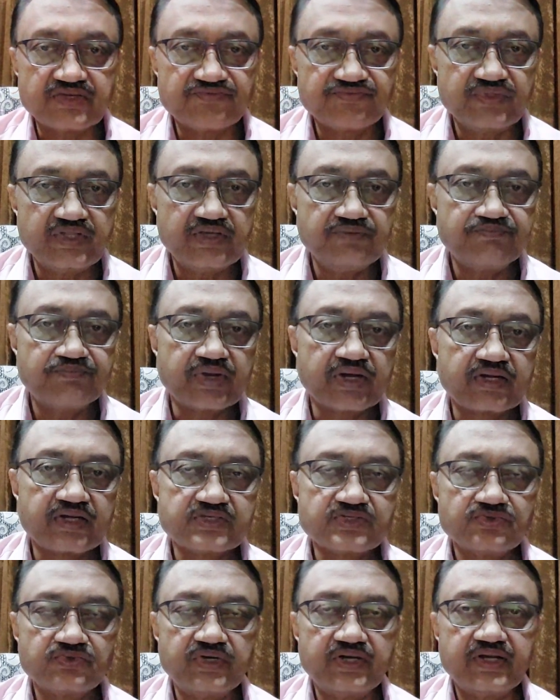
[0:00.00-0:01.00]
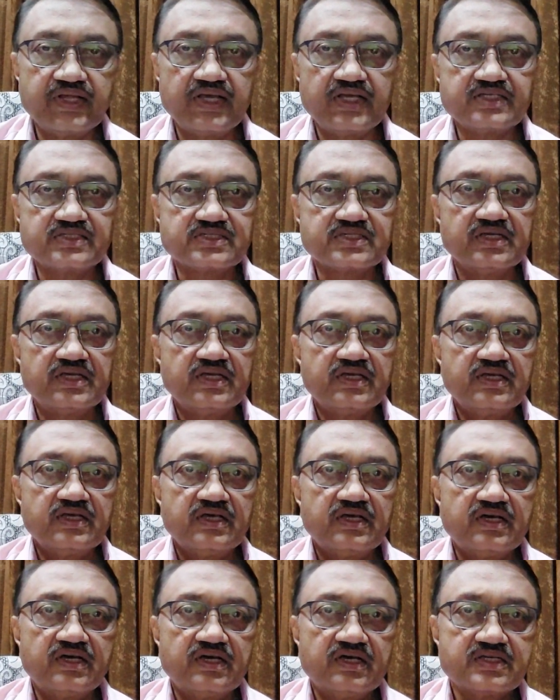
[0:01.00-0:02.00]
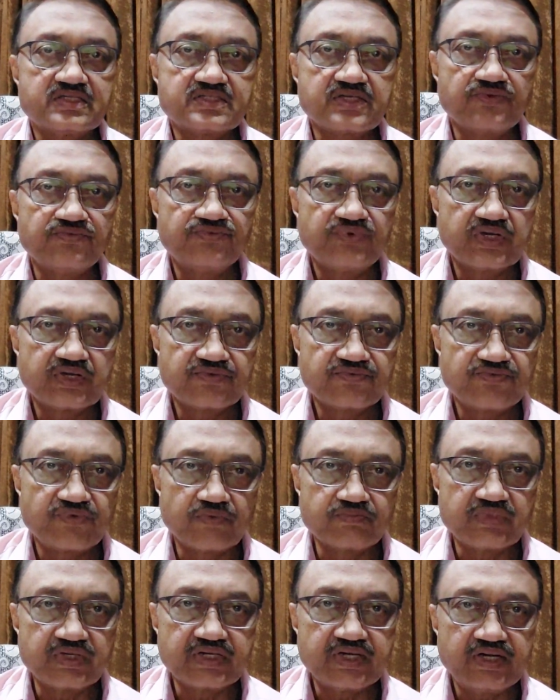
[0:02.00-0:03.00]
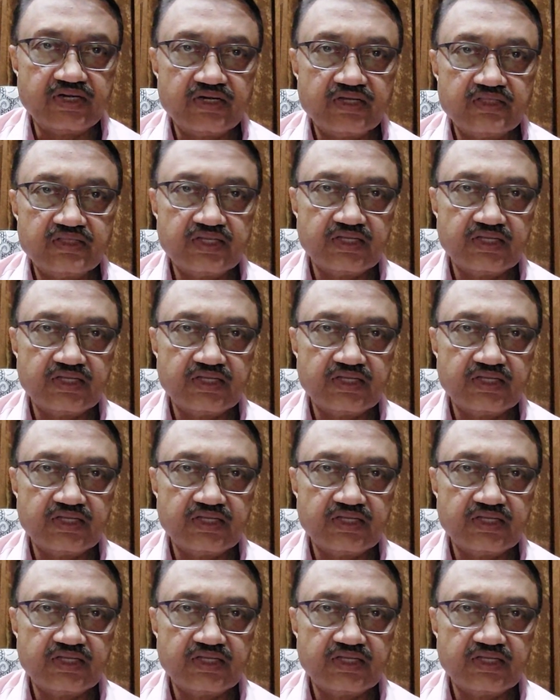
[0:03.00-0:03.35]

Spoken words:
If the practice unit has some work from the tender,